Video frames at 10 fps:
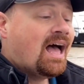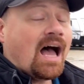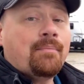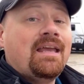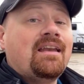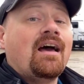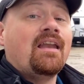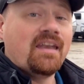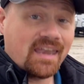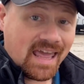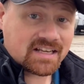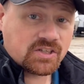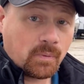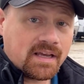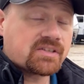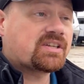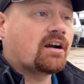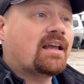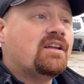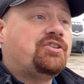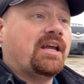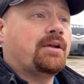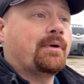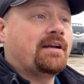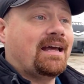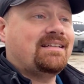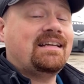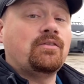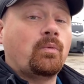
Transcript: I mean, next week, starting on January 19th,